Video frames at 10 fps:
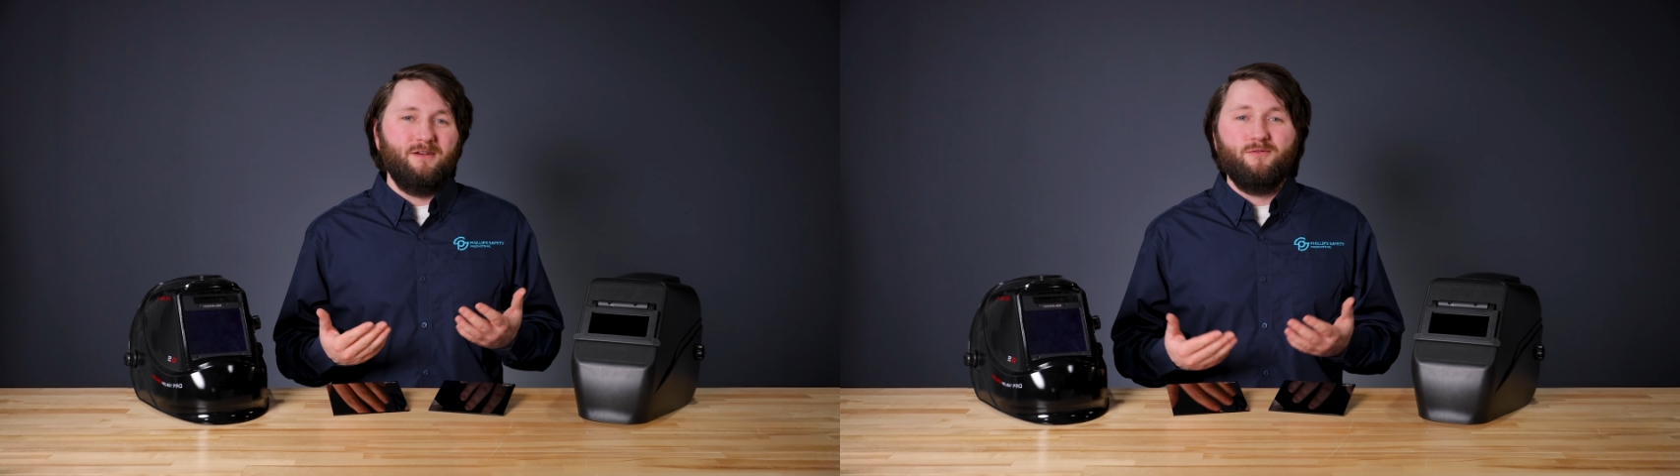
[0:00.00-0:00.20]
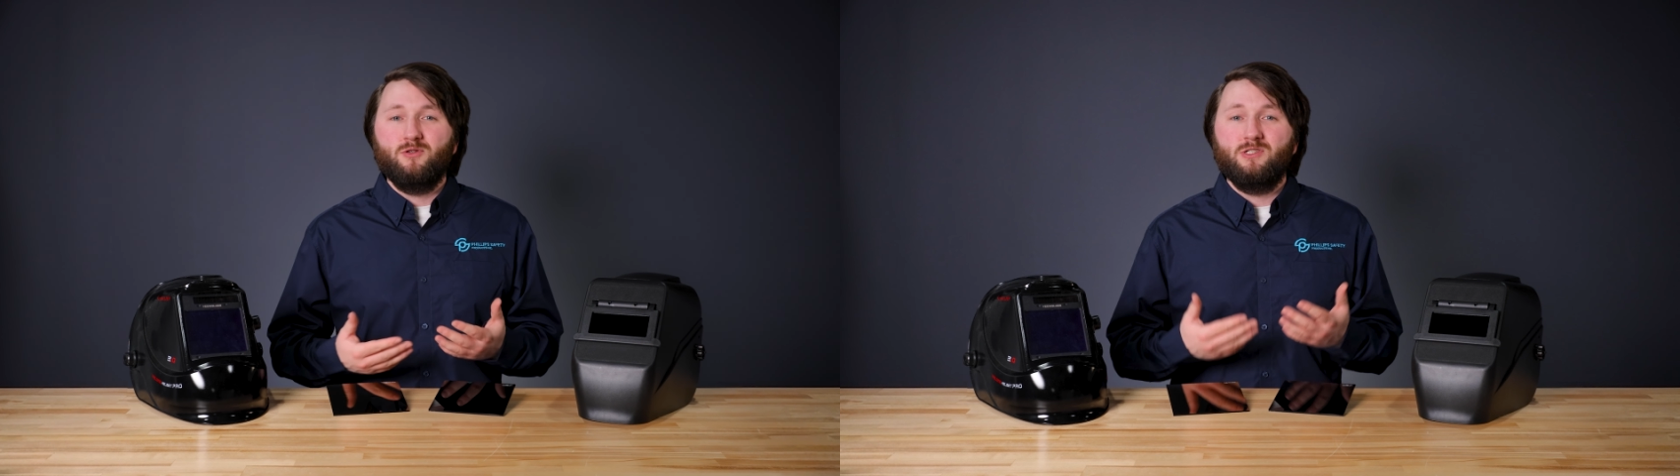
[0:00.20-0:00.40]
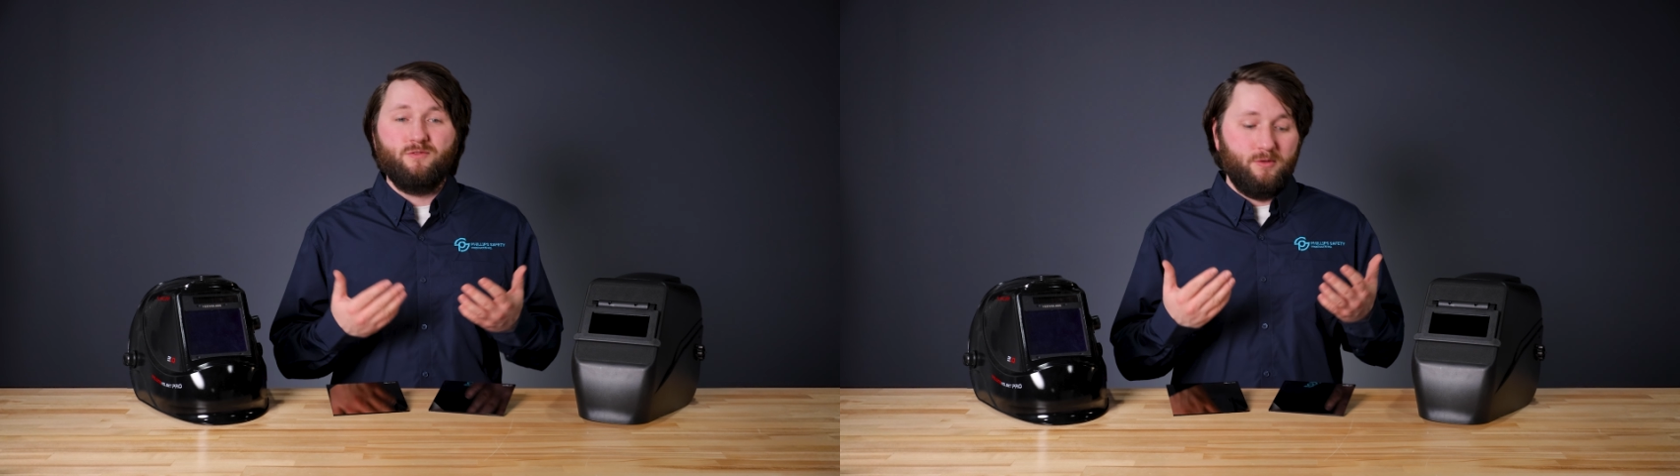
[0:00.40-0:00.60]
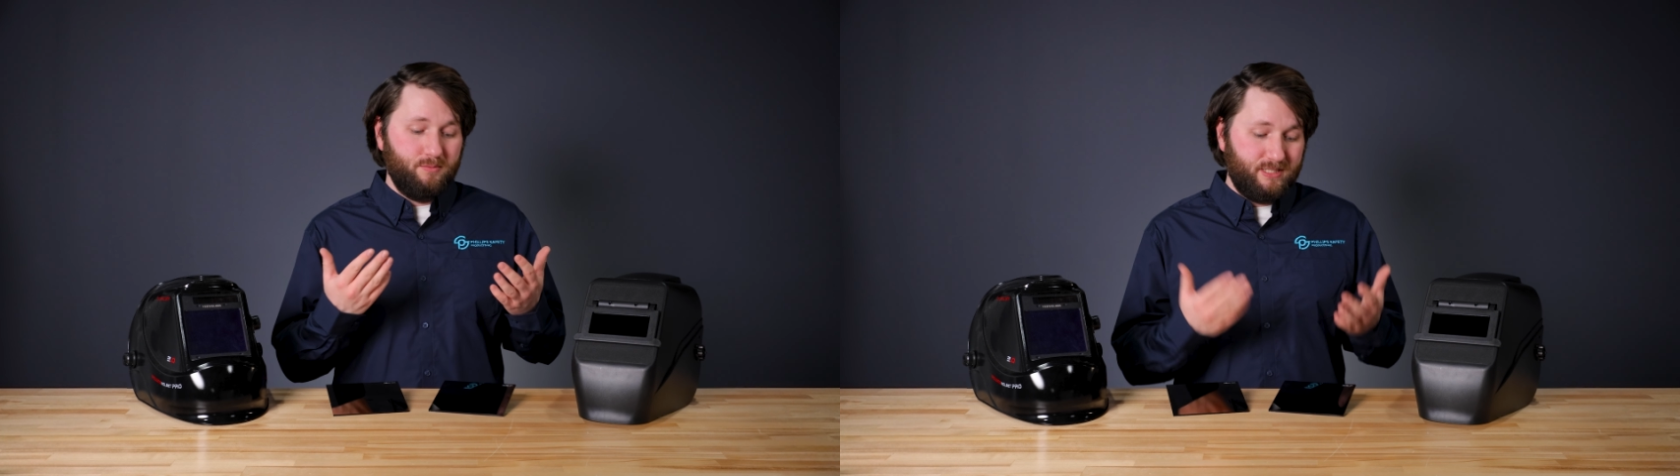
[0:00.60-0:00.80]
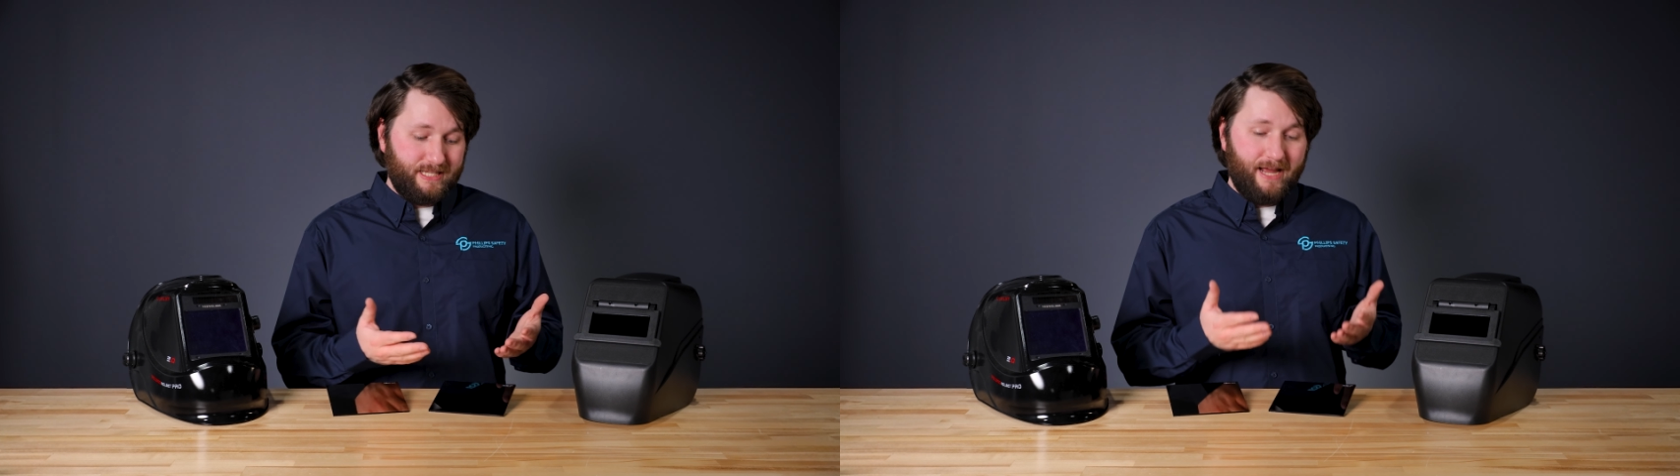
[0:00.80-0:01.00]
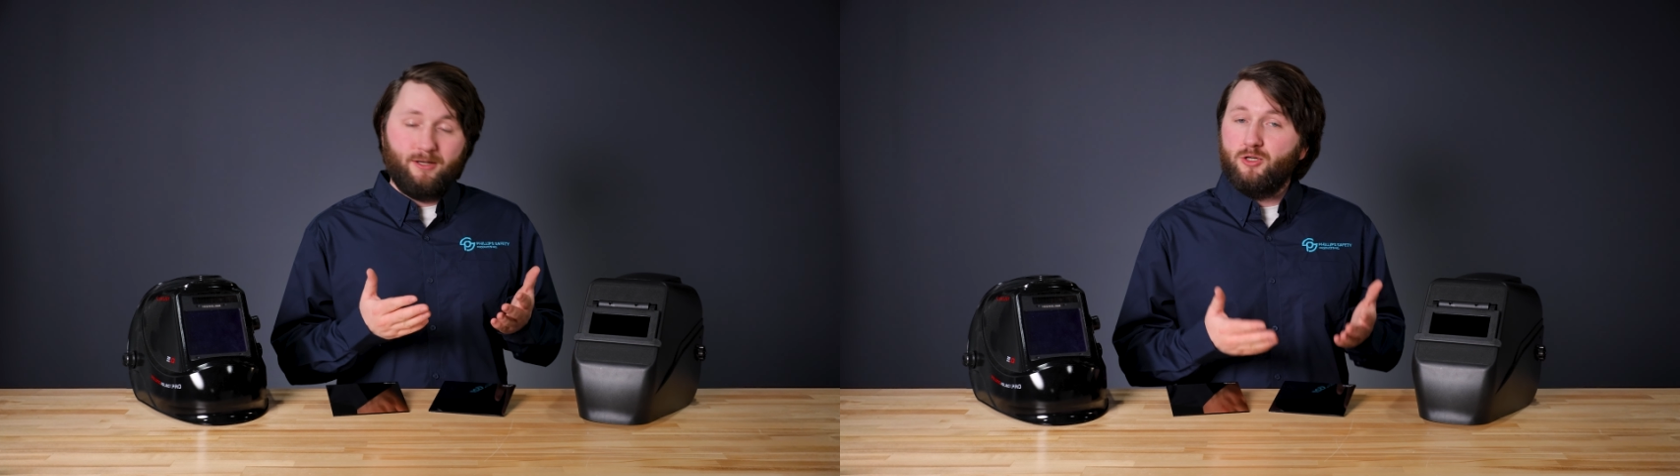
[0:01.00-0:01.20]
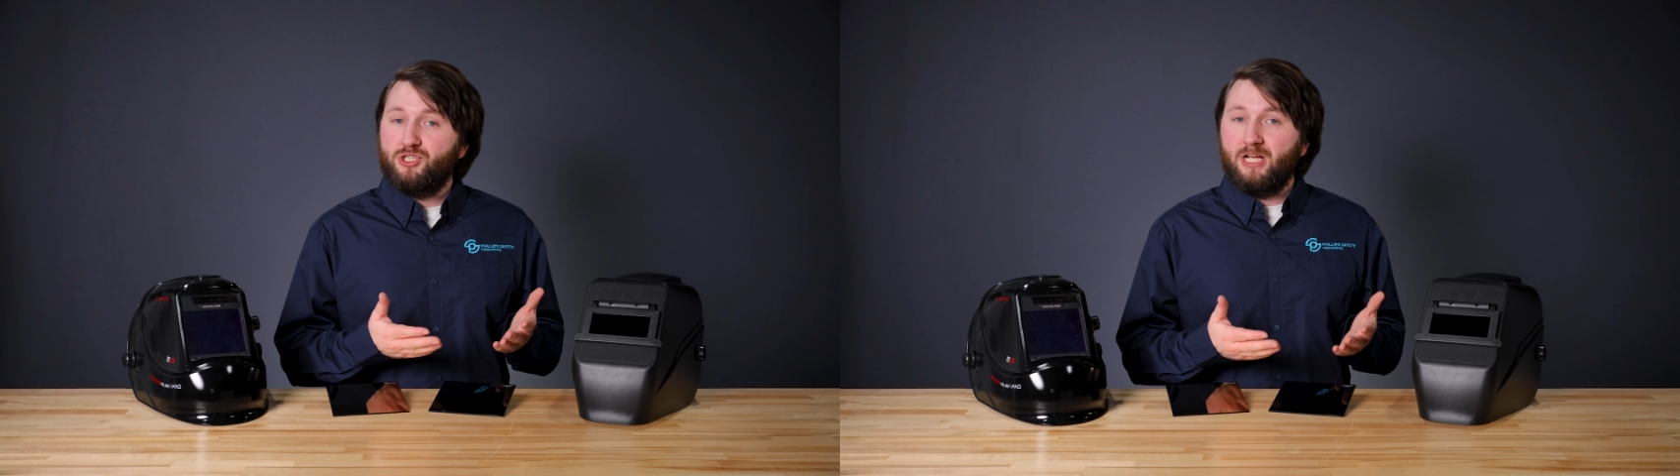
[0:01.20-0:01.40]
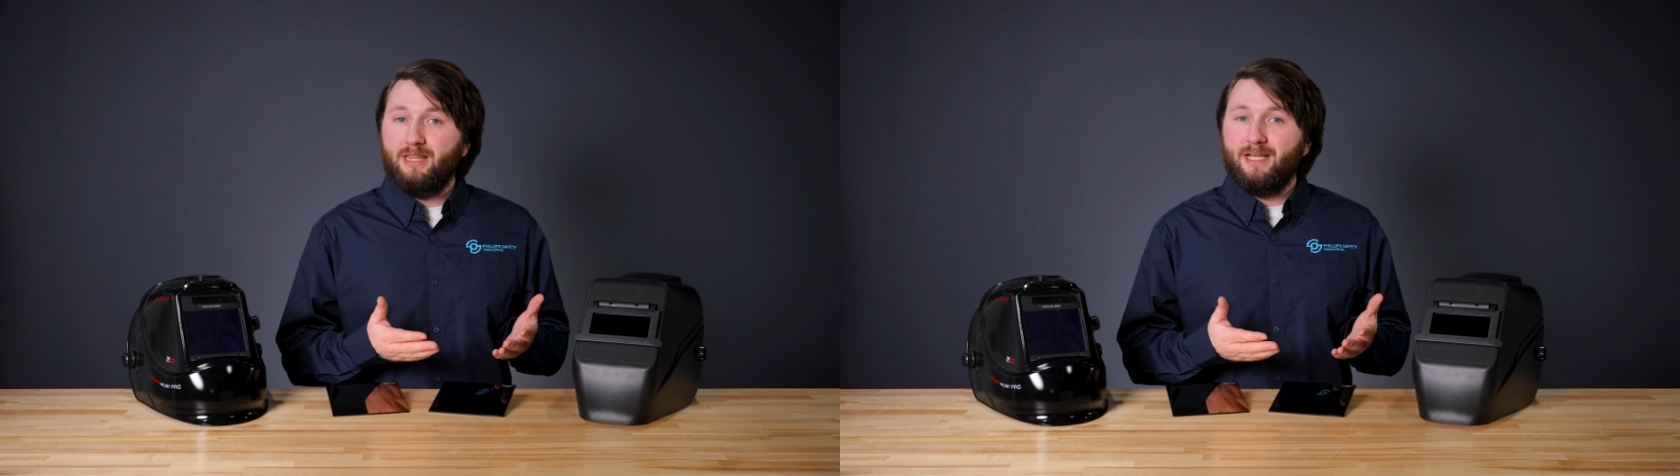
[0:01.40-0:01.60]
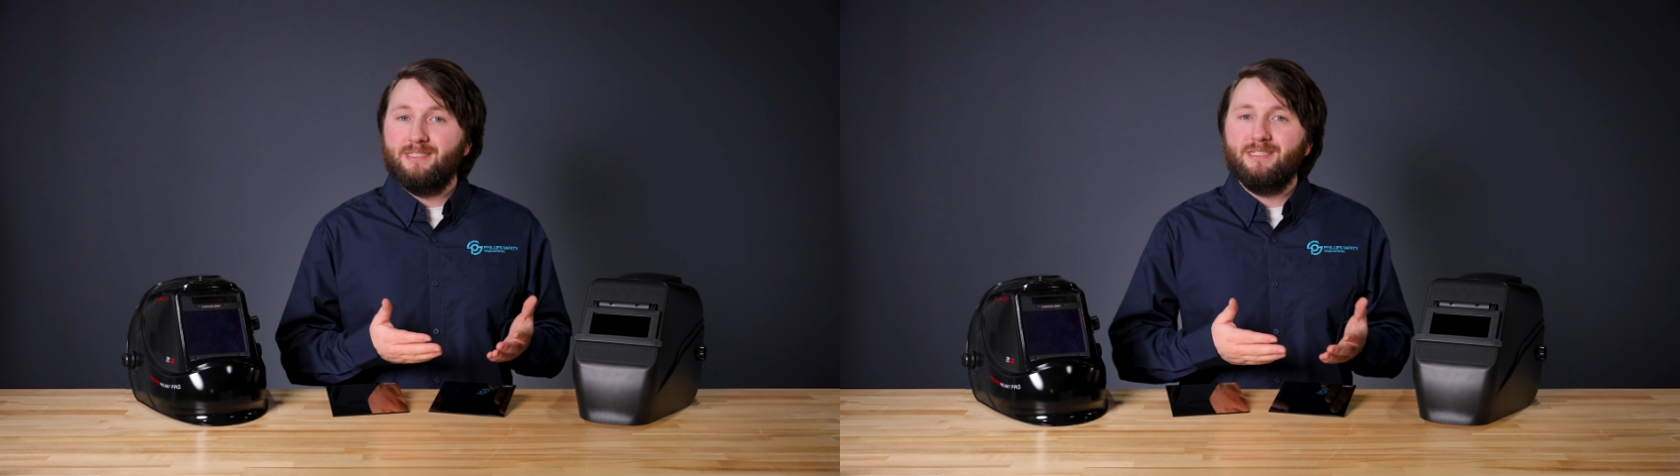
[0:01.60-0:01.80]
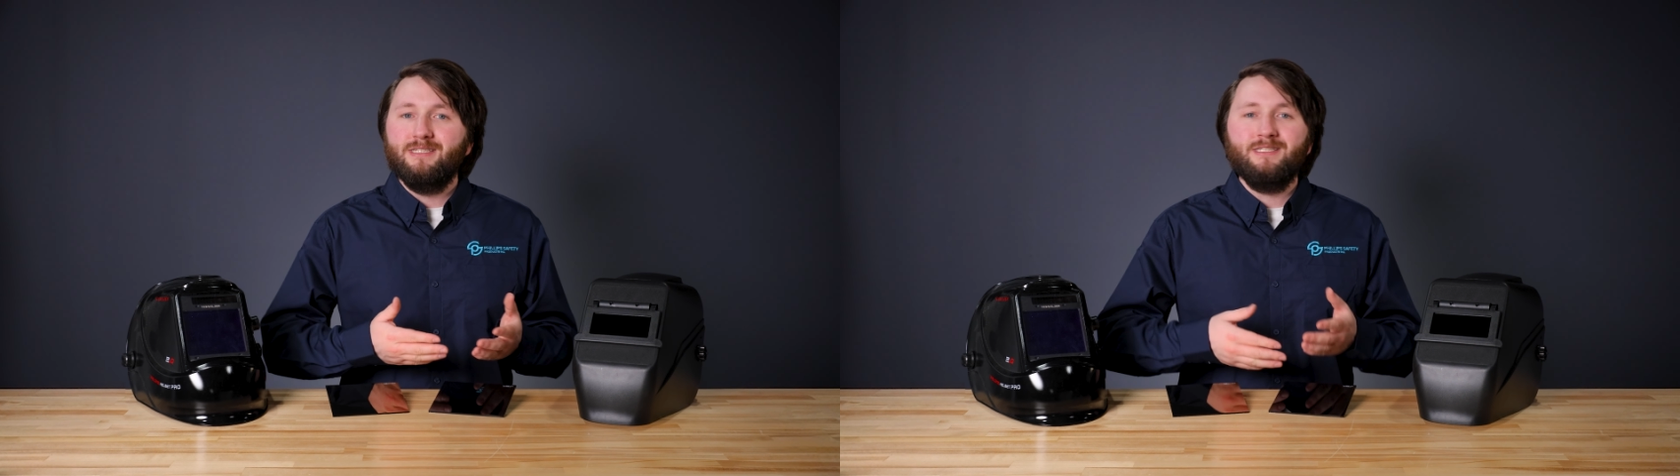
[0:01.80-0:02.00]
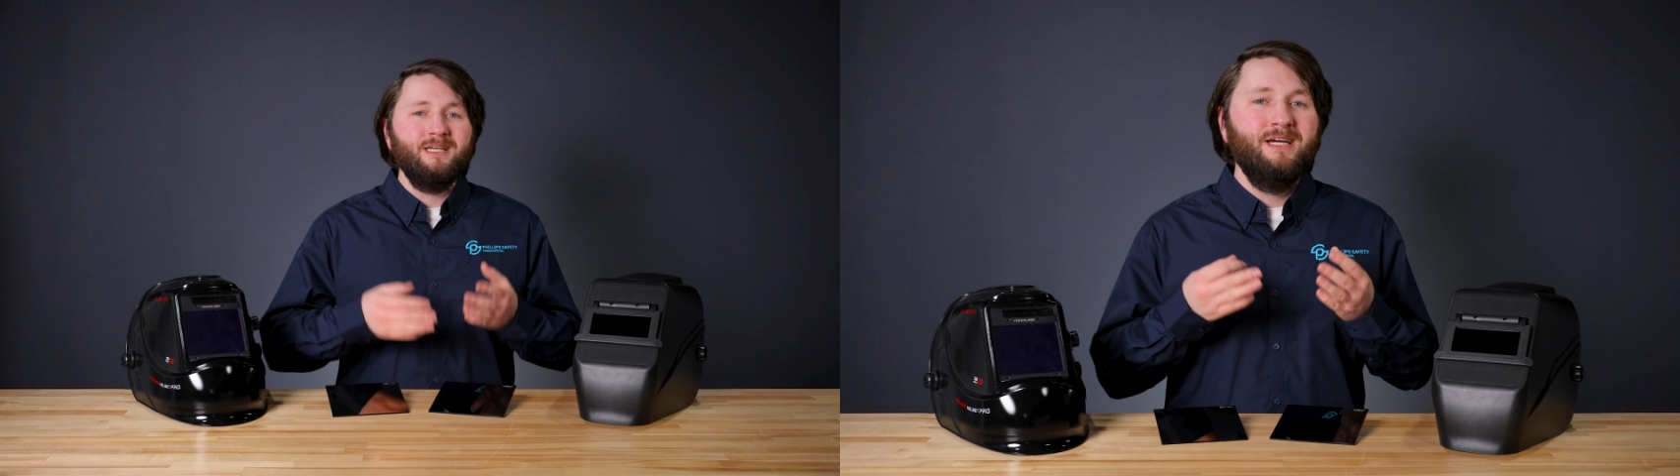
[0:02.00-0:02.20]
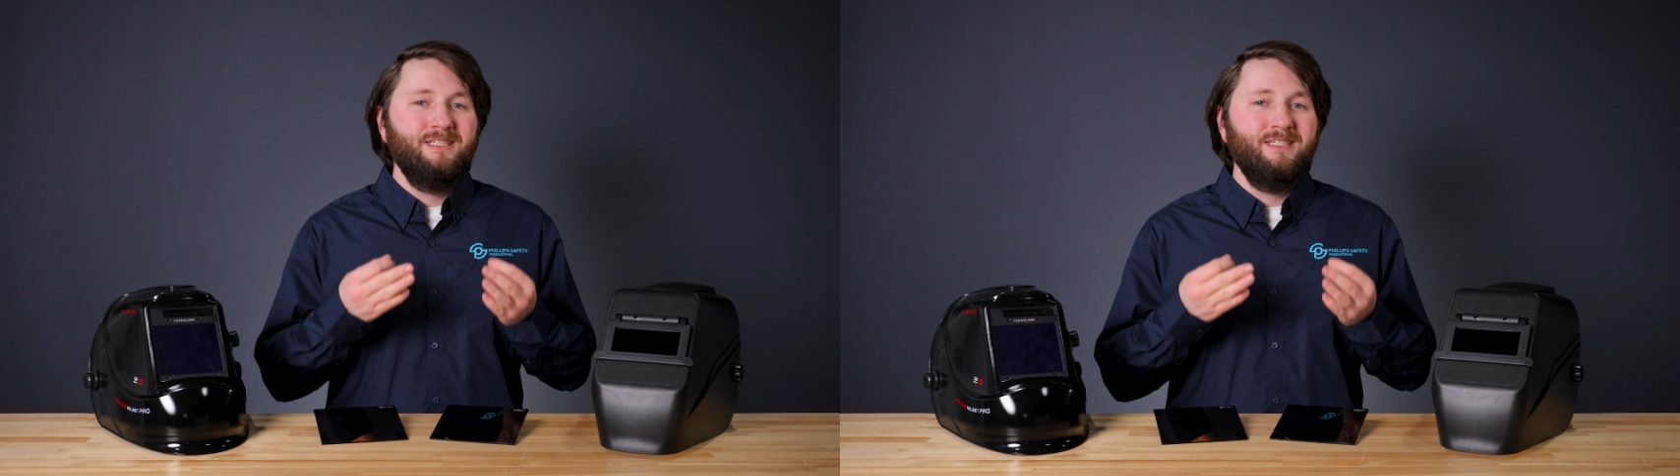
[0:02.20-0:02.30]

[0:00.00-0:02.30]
differs from standard shade lenses,